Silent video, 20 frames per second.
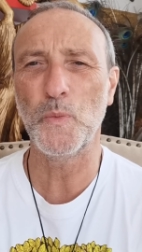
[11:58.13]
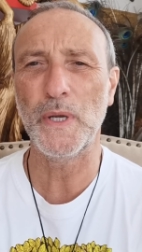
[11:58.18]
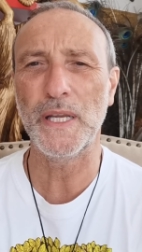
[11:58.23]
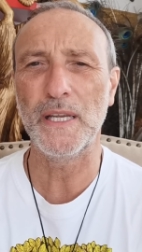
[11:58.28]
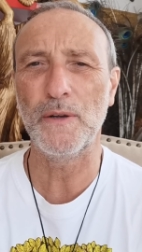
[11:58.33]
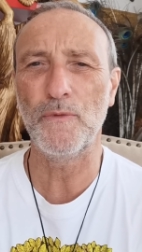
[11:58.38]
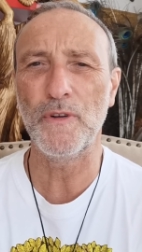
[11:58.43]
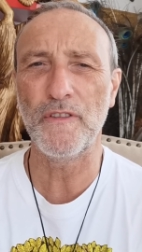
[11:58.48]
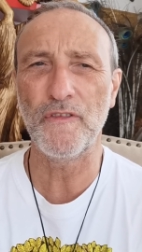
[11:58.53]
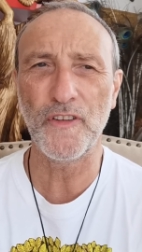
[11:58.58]

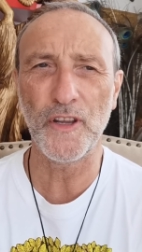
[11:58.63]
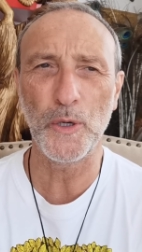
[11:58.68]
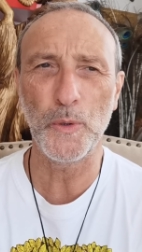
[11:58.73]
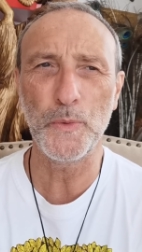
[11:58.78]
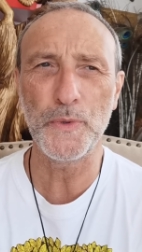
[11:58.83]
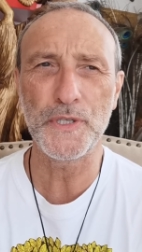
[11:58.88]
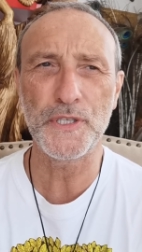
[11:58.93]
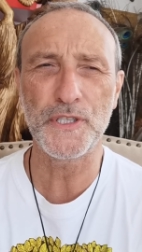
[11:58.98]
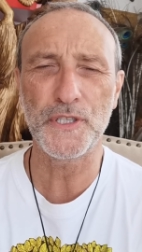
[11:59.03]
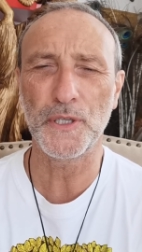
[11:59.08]
We
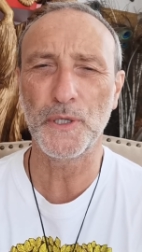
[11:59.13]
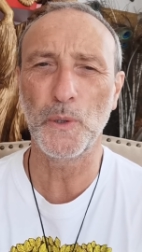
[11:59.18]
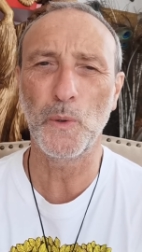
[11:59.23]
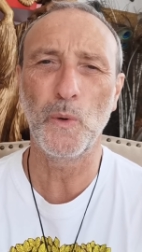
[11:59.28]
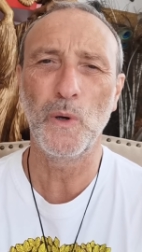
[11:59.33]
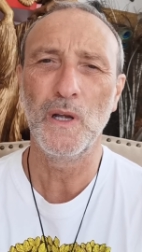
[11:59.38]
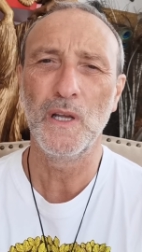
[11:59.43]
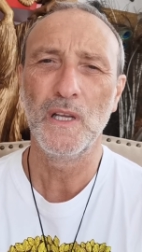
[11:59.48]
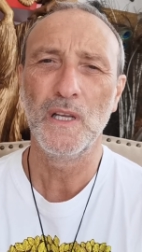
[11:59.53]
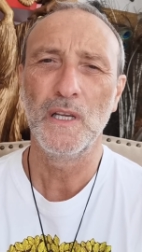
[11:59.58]
refuse
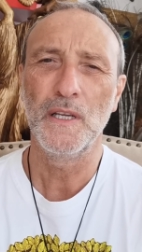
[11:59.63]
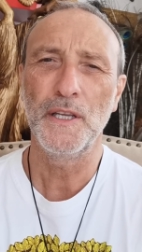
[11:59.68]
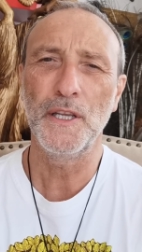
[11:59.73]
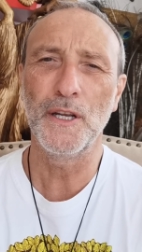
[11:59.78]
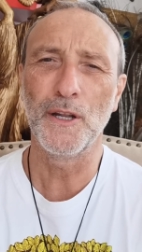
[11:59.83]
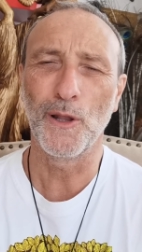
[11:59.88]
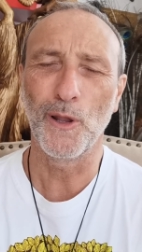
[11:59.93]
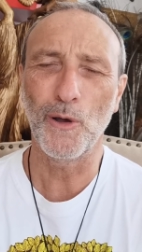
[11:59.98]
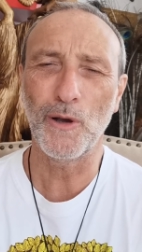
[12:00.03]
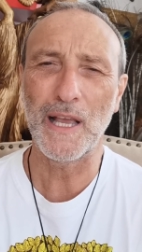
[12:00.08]
to,
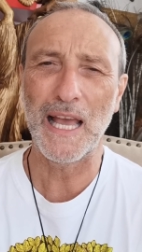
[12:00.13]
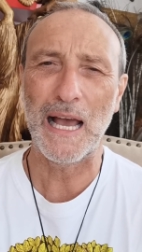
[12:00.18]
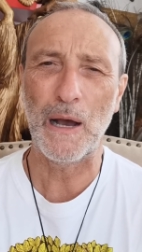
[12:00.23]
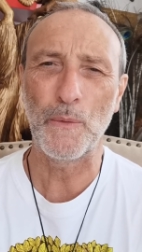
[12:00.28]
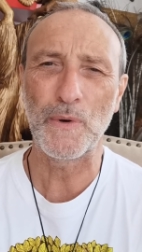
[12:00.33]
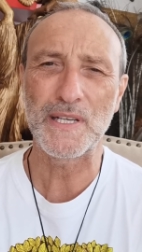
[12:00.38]
you know, look at